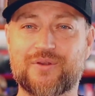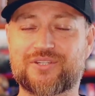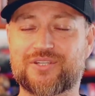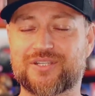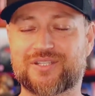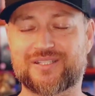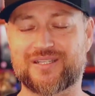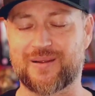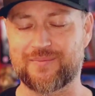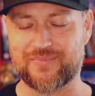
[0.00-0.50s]

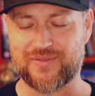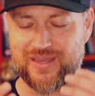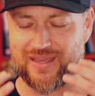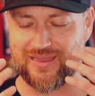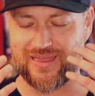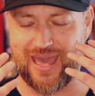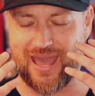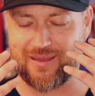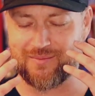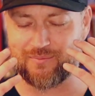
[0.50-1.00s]
which is
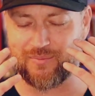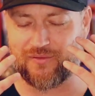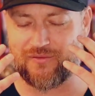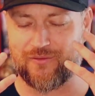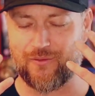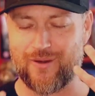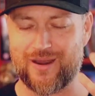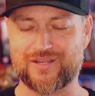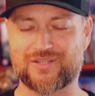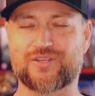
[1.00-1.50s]
something that
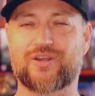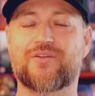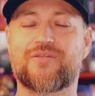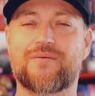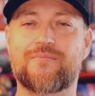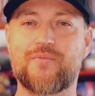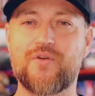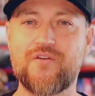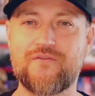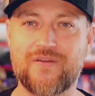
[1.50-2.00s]
before I saw
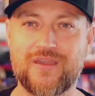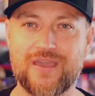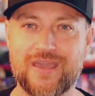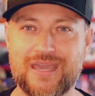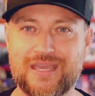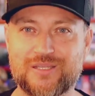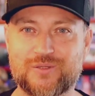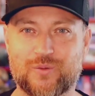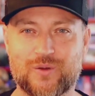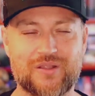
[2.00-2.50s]
the
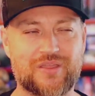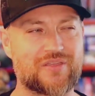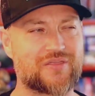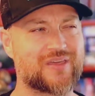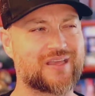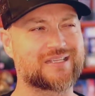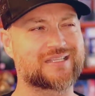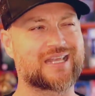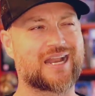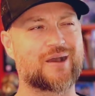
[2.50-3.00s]
movie is one of the
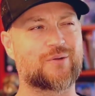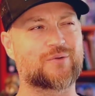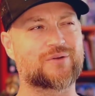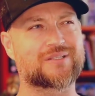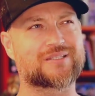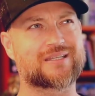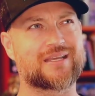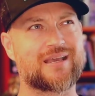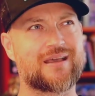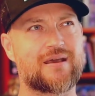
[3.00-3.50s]
things that I
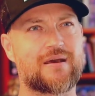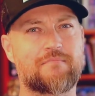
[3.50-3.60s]
was